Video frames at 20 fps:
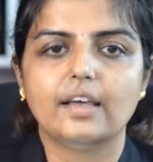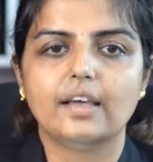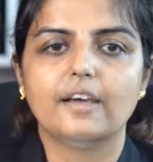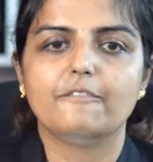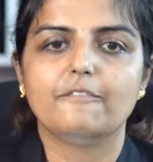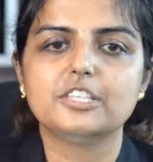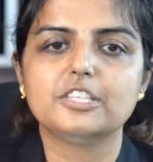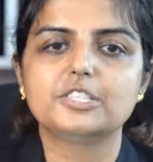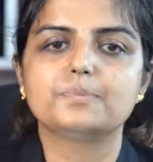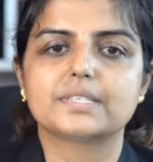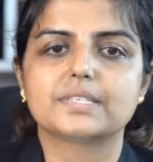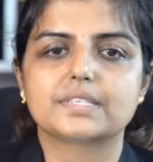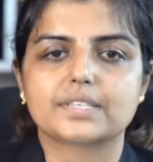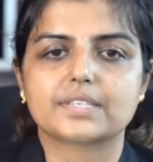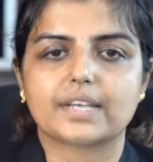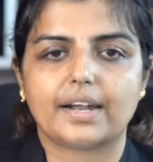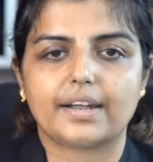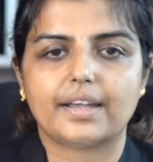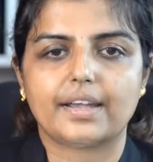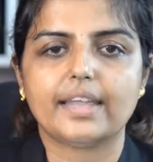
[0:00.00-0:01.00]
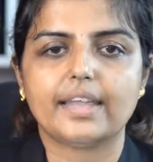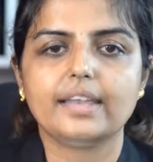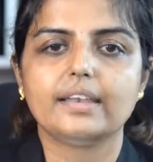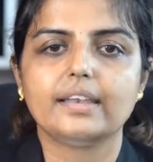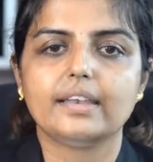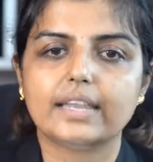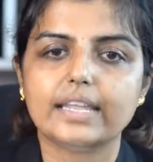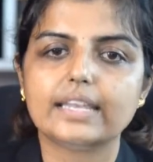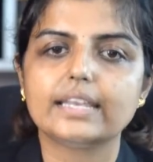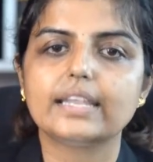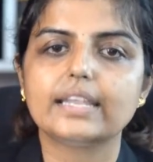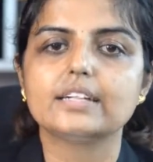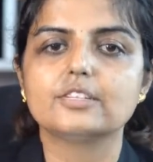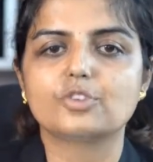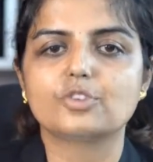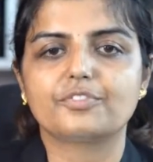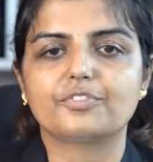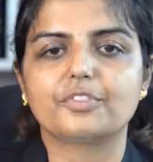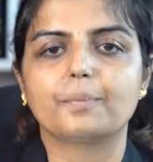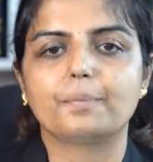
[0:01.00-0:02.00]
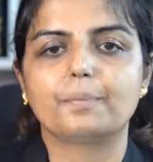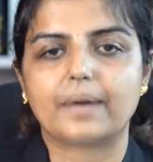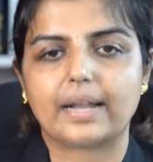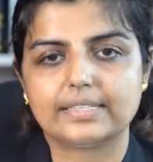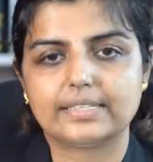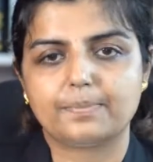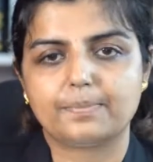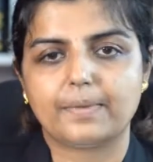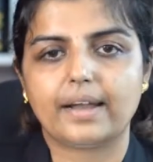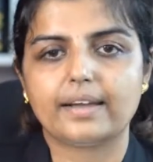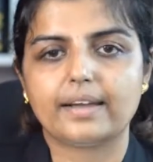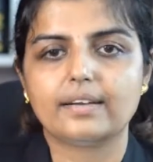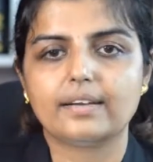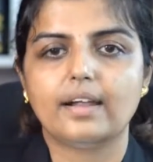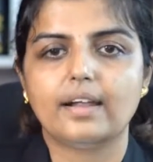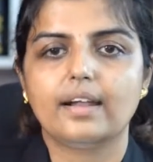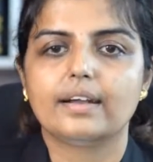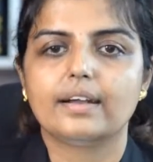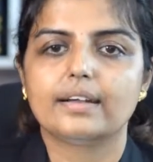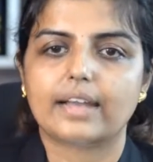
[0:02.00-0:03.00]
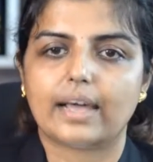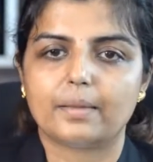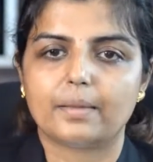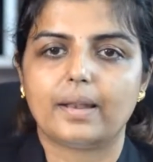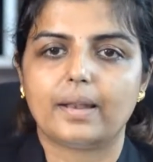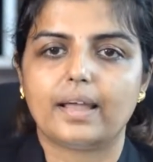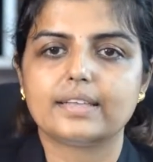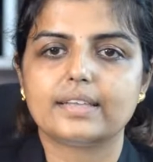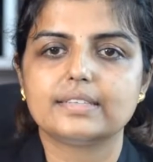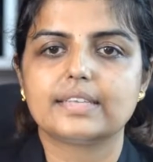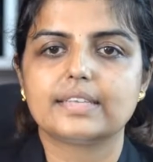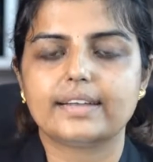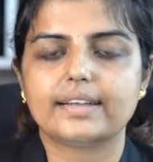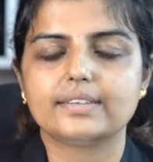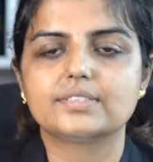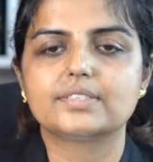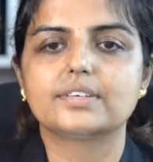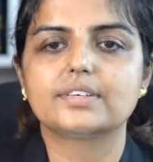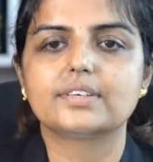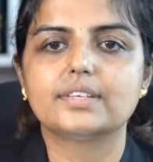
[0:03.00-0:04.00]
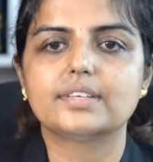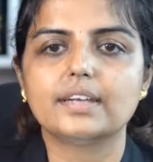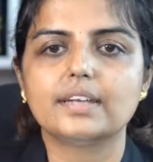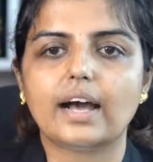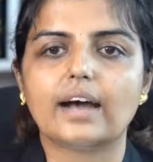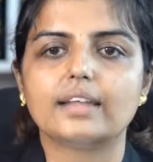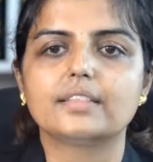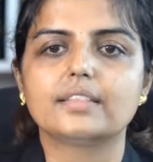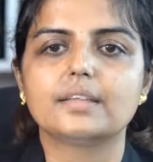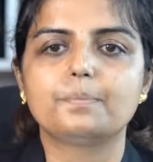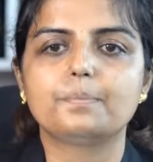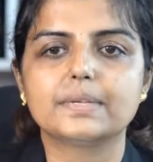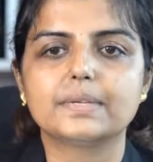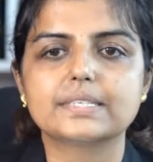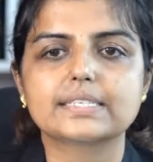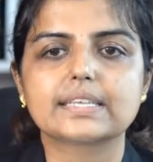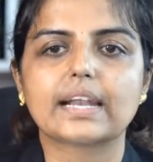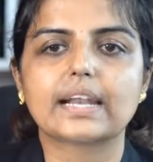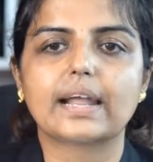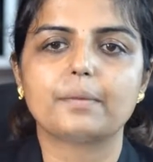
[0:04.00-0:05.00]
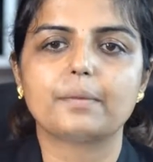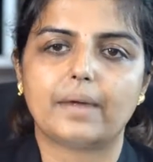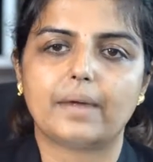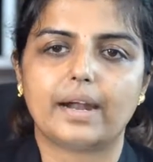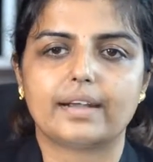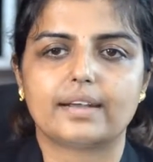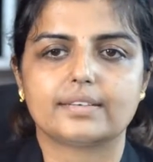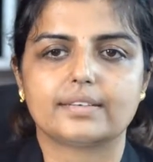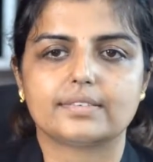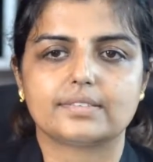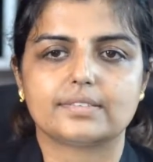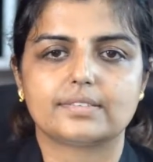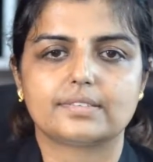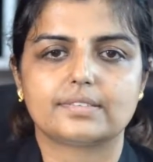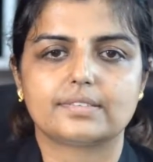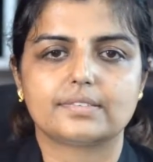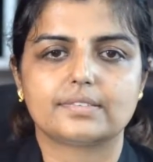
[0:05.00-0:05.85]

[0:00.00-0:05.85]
which must contain details of the price band, timelines and certain other prescribed matters.